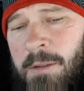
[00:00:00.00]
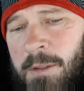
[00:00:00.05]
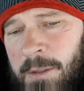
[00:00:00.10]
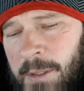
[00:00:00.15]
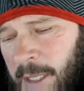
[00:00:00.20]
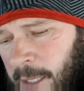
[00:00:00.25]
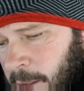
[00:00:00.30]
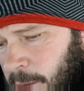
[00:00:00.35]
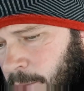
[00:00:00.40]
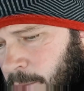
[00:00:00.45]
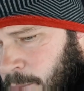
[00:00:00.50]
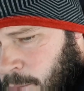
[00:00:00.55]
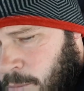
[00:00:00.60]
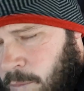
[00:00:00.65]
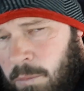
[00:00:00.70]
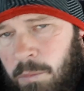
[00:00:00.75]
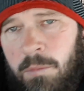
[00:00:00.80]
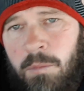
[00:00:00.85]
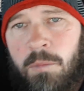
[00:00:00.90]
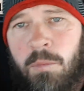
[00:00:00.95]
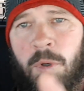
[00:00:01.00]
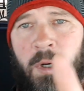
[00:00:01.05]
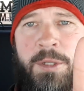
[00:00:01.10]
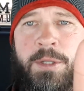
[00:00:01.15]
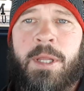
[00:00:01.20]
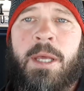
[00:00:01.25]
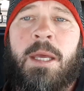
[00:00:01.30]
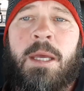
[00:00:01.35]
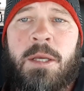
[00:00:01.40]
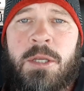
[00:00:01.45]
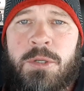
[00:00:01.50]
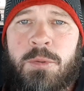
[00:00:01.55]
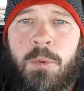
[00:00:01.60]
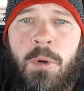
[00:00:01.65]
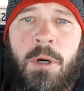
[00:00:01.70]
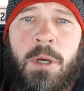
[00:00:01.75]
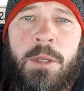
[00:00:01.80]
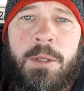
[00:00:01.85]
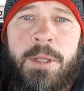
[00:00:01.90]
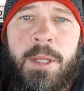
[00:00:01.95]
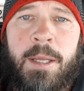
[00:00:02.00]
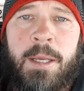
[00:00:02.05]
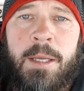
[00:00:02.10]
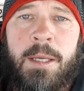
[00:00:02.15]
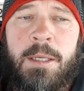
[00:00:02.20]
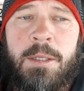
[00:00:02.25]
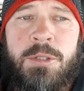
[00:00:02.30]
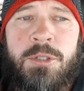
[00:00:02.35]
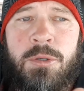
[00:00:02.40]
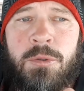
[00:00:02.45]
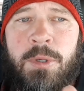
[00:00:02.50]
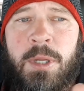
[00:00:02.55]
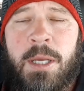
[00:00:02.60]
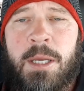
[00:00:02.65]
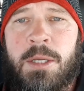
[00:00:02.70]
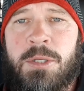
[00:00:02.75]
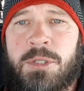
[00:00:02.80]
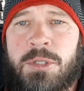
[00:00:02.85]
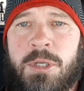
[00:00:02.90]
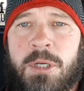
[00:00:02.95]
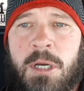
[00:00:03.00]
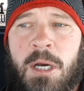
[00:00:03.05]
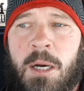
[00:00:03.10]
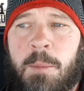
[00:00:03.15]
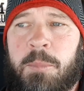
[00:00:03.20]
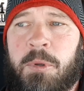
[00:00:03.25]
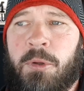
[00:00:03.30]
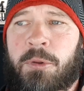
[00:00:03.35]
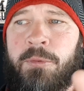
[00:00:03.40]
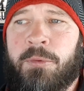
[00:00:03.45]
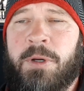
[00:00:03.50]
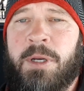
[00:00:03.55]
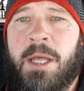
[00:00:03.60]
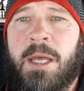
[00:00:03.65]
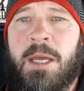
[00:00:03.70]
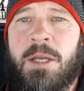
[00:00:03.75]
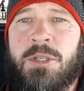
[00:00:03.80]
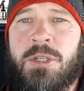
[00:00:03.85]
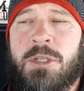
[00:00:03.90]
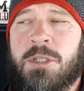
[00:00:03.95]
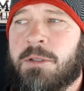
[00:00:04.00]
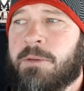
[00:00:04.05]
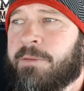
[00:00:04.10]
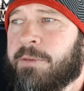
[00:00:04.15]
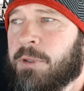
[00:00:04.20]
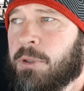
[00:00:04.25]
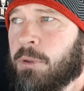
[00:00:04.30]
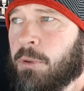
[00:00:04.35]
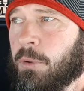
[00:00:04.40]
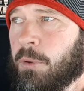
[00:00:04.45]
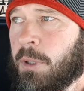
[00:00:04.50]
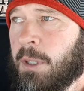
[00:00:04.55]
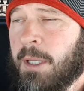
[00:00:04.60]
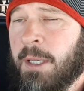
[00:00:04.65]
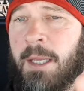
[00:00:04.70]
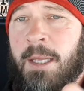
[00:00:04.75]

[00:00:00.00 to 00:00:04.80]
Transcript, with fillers: now one day is one day two days is a couple three days is a few